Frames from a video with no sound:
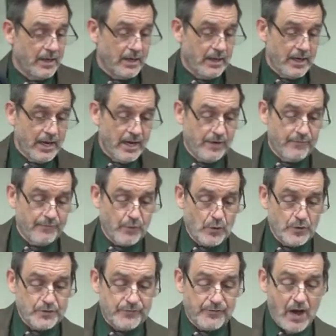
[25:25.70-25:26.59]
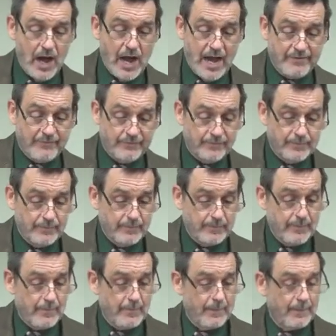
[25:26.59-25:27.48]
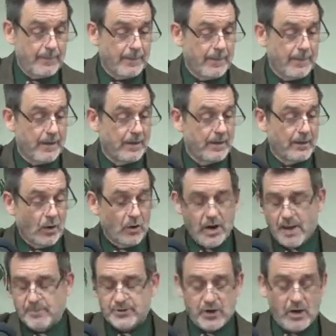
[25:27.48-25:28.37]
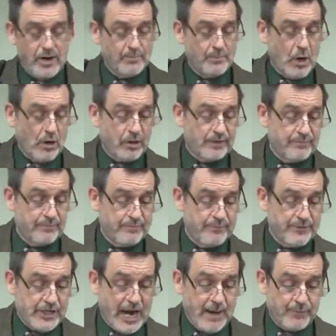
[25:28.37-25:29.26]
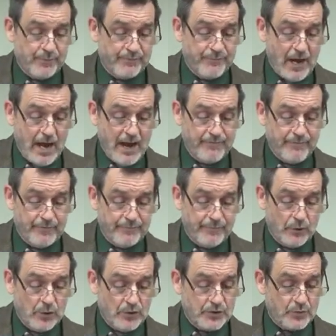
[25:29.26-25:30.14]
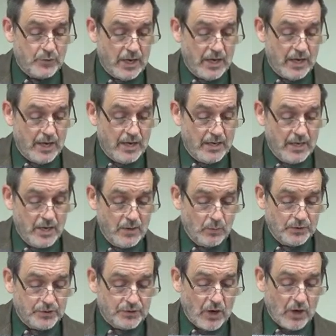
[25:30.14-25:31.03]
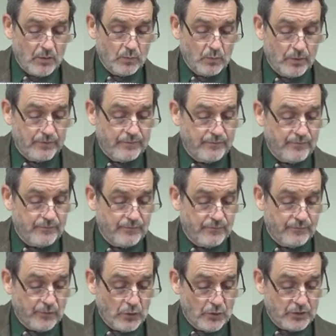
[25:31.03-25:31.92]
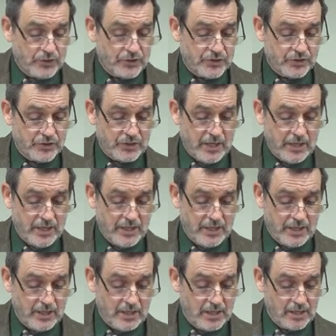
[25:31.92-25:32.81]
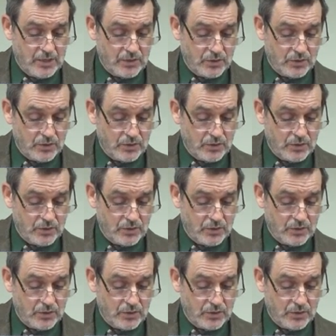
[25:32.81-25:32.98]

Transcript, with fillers: And in verse 5, or I'm sorry, Mark chapter 5, and verse, uh, we'll start with verse, uh,